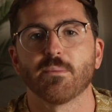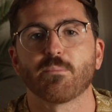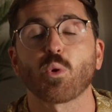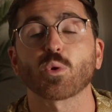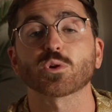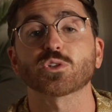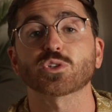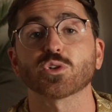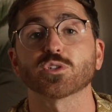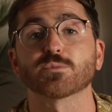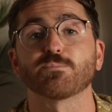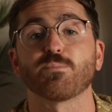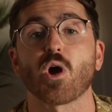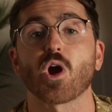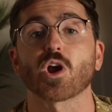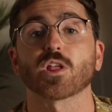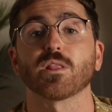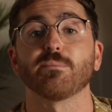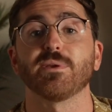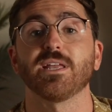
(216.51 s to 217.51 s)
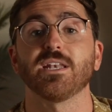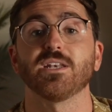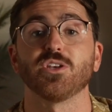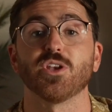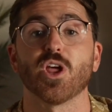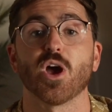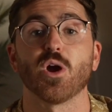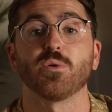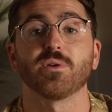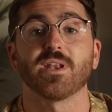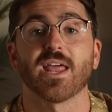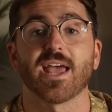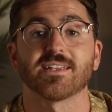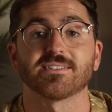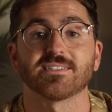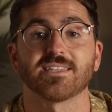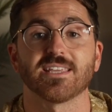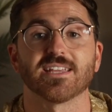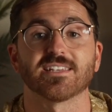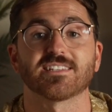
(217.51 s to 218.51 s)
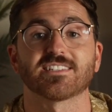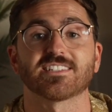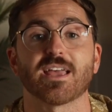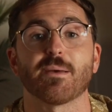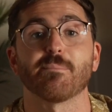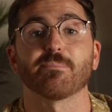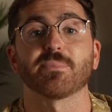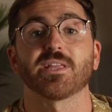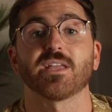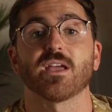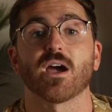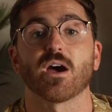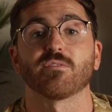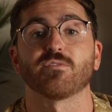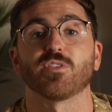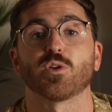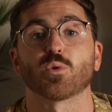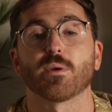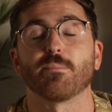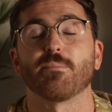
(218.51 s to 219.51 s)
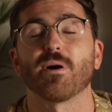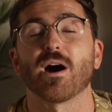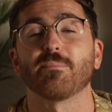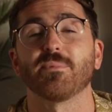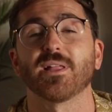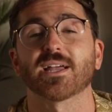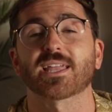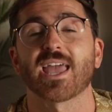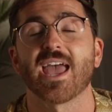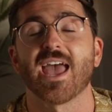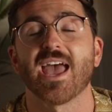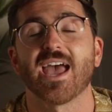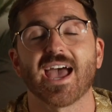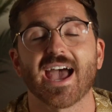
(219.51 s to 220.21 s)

Portugal's parliament, known as the Assembly of the Republic,